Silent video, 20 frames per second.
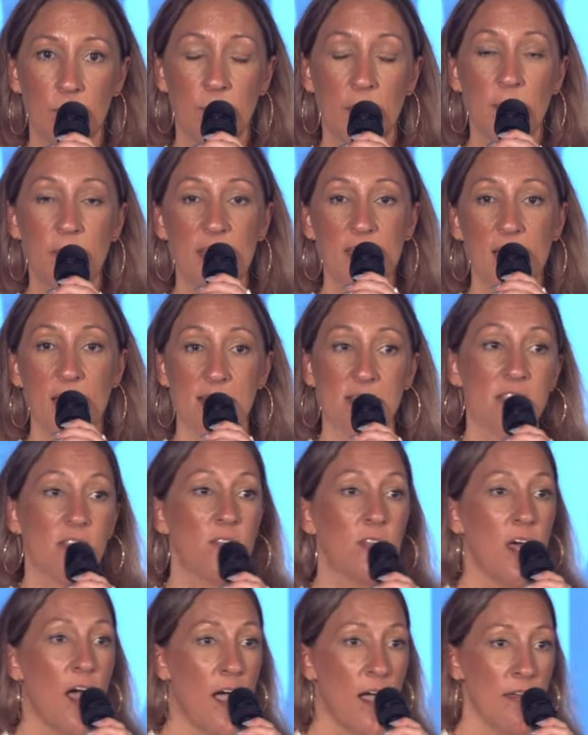Maybe that's
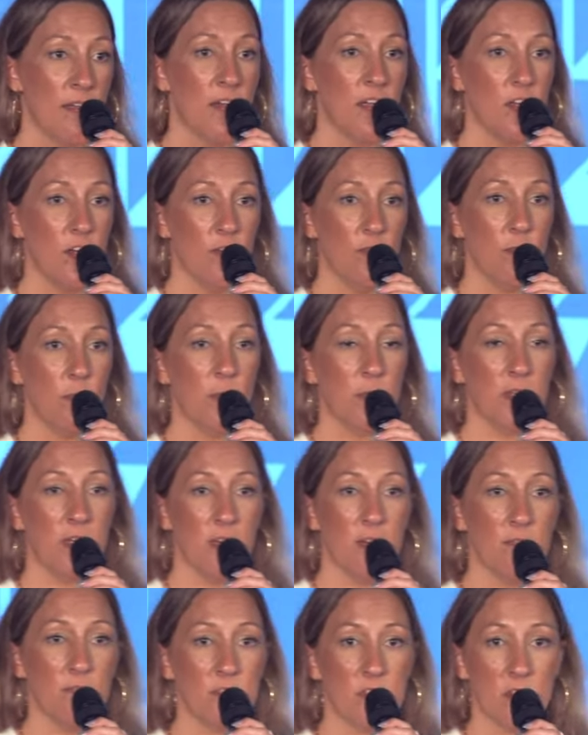a lie that you've
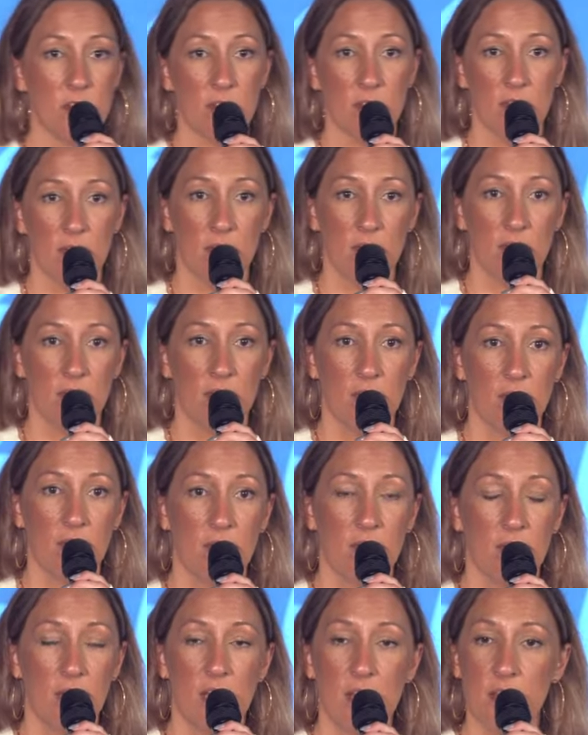believed
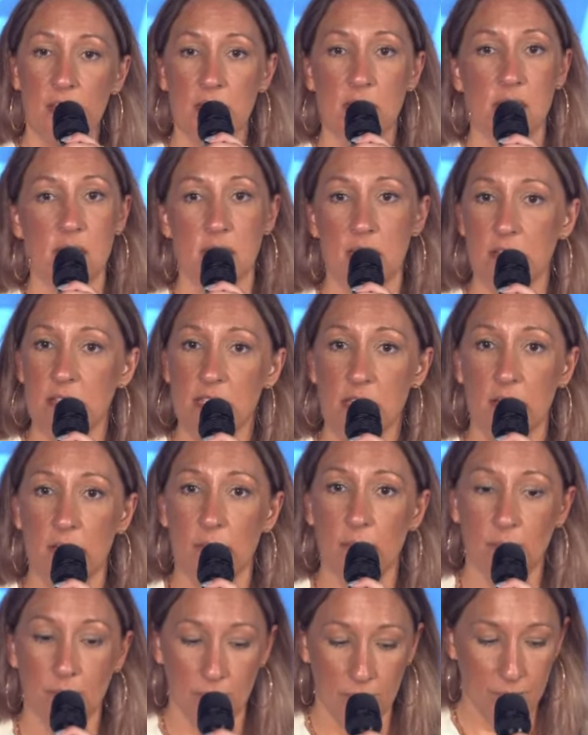in this
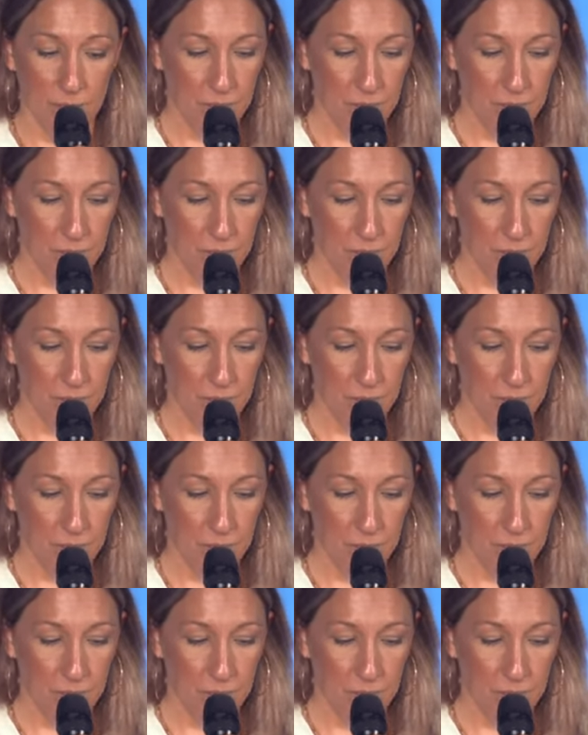season.